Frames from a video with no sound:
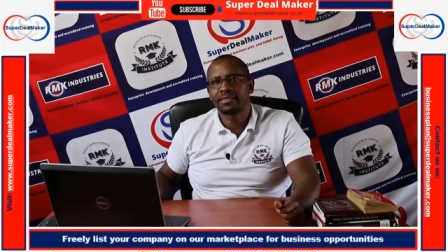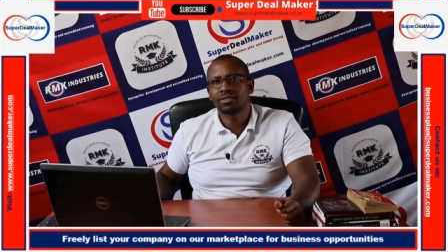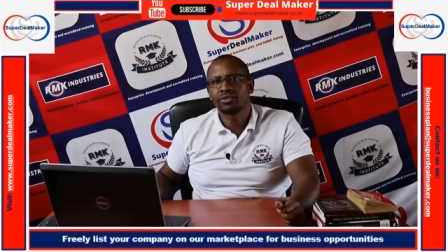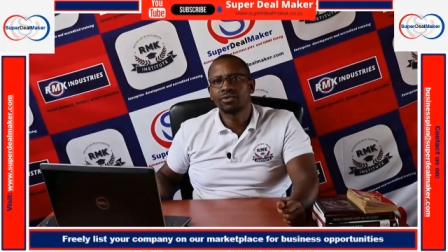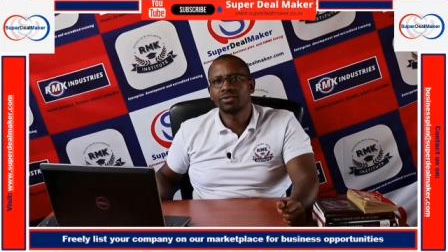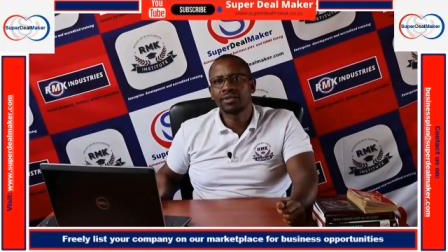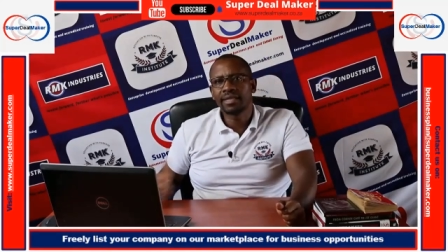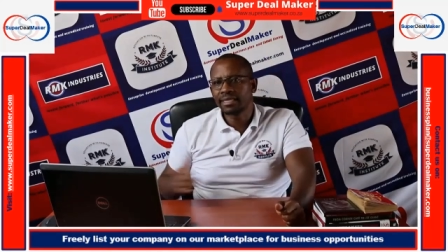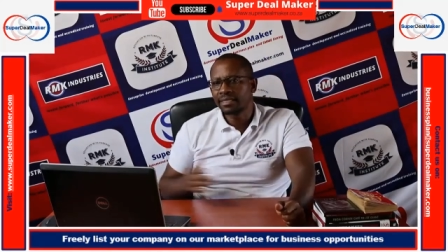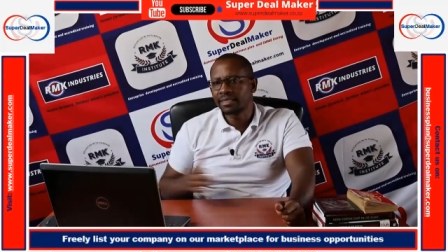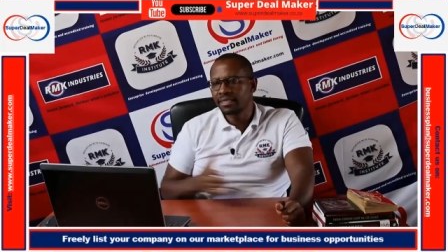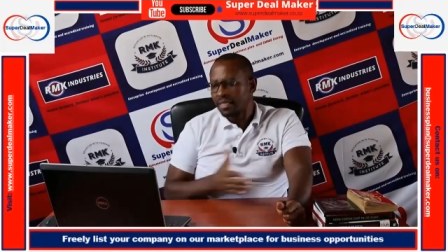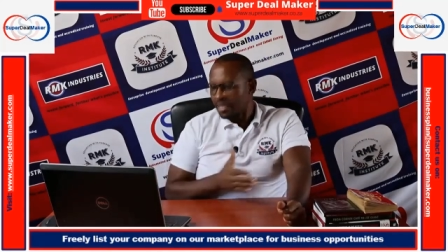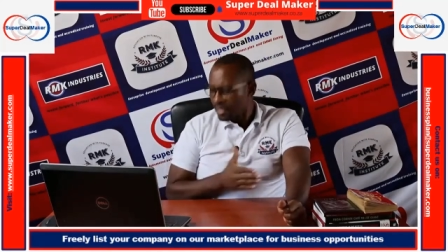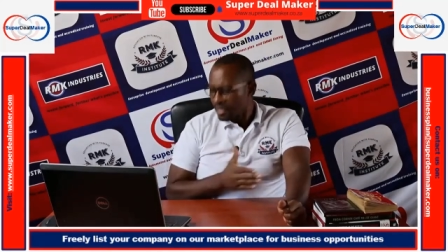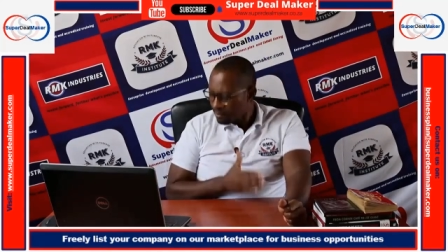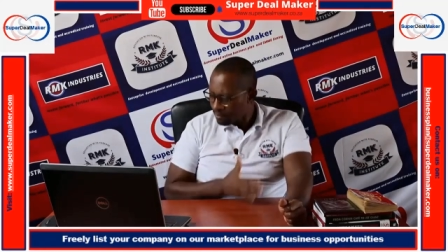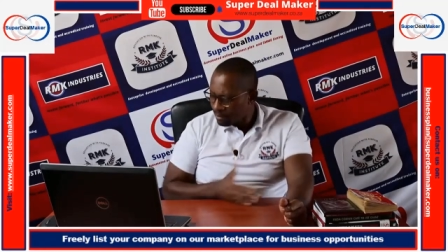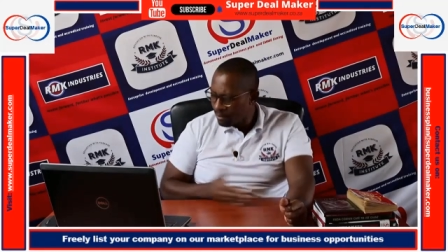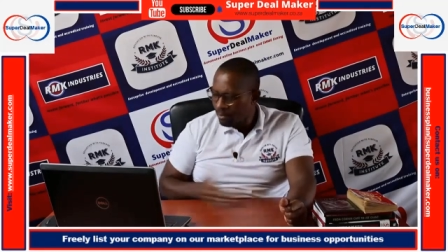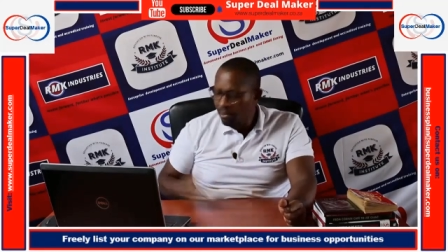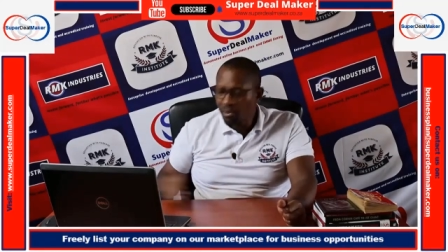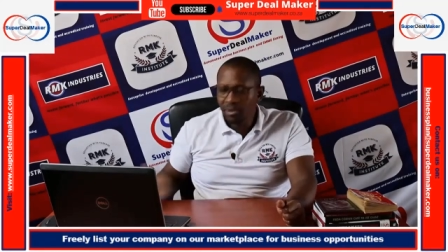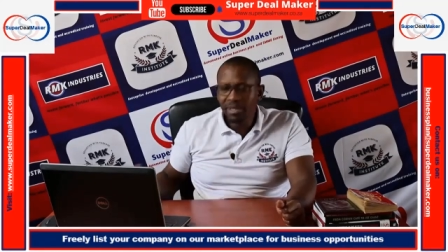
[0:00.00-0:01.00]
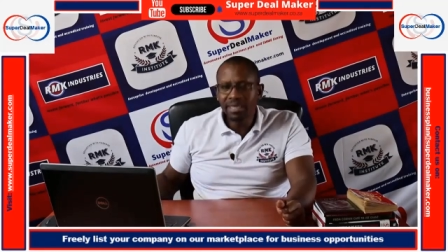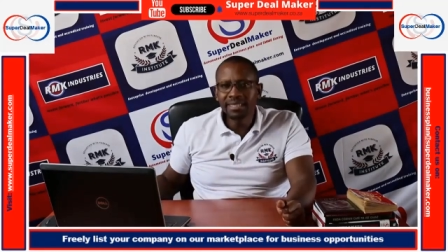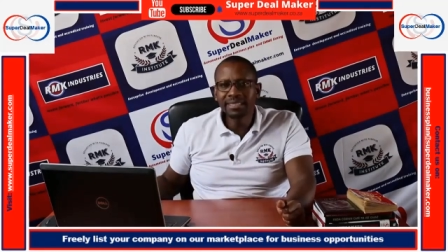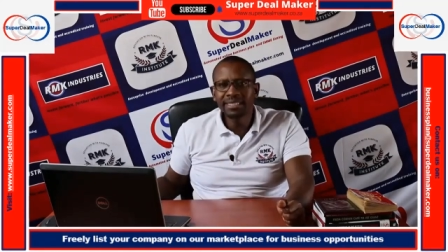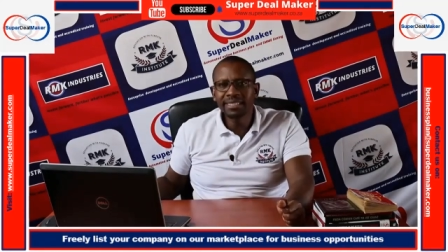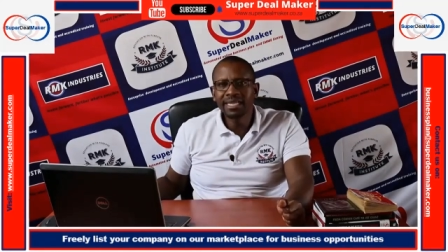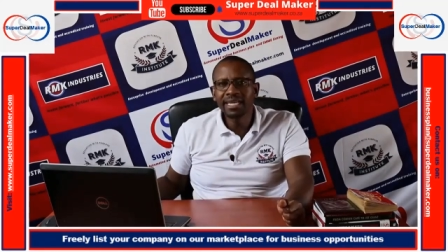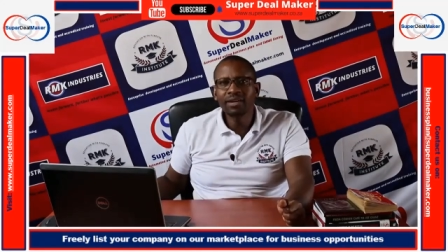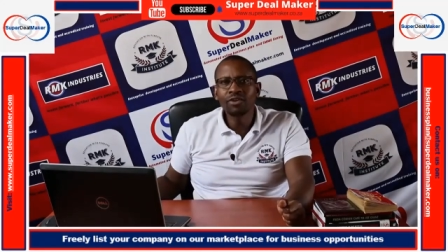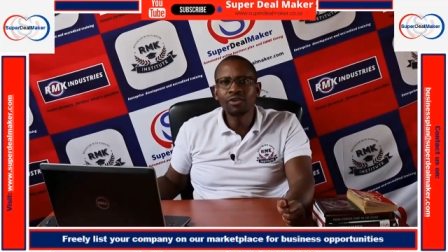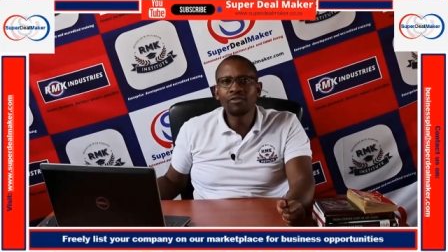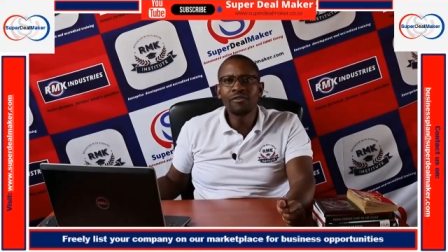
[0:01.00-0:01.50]
so that people can
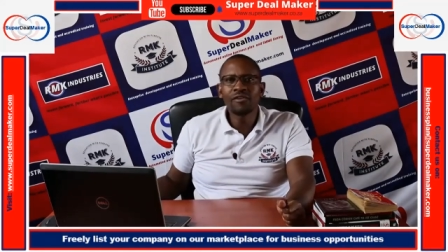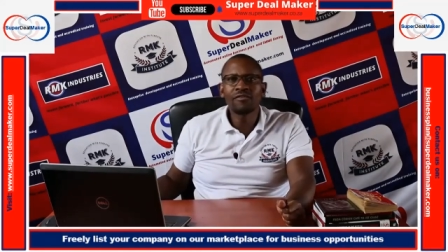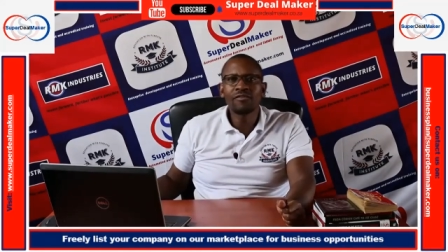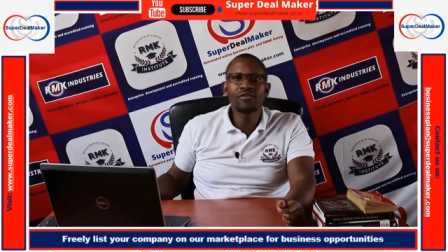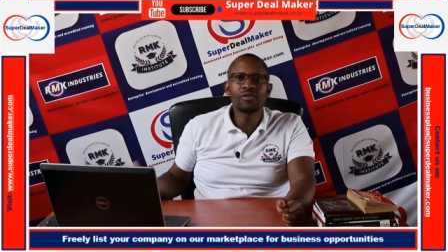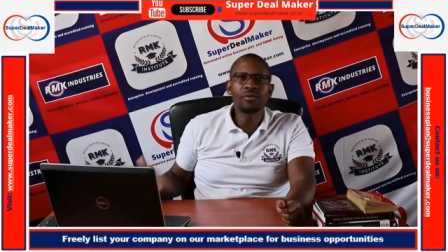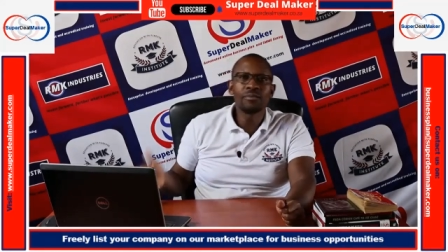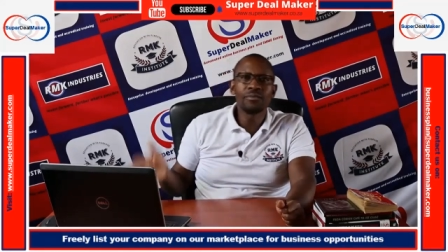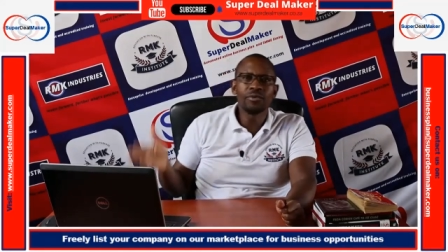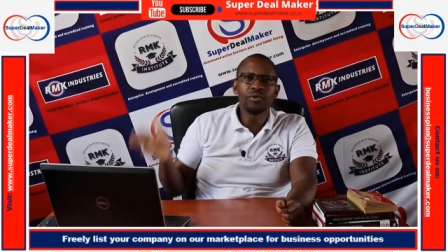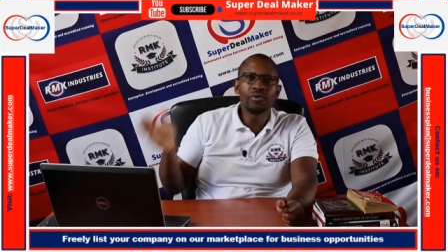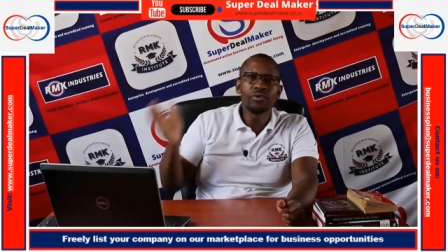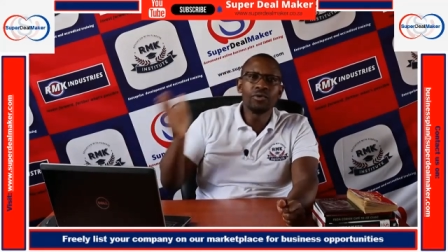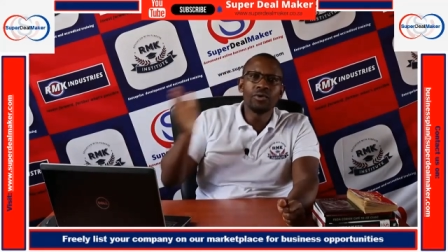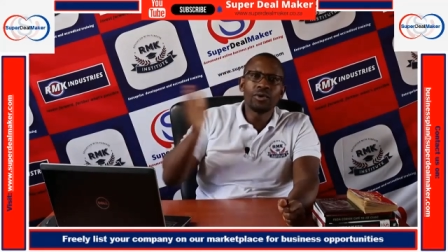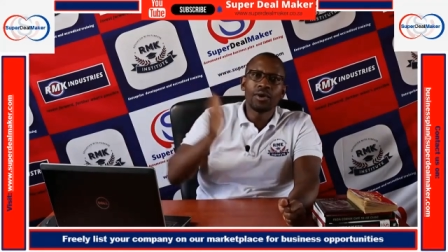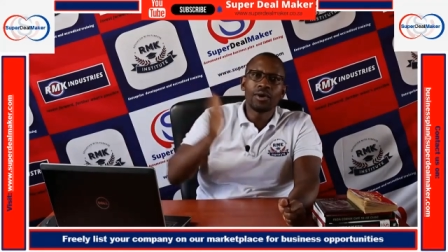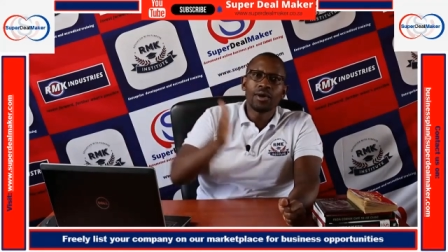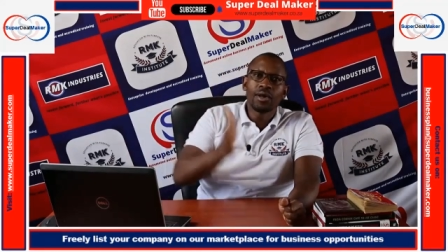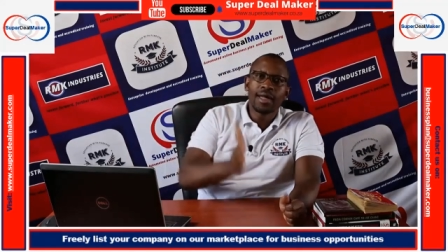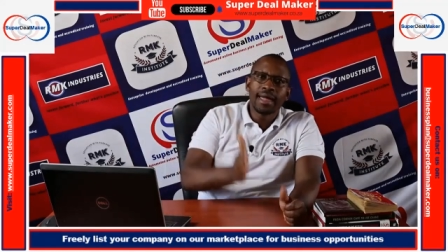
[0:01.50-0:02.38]
take over from you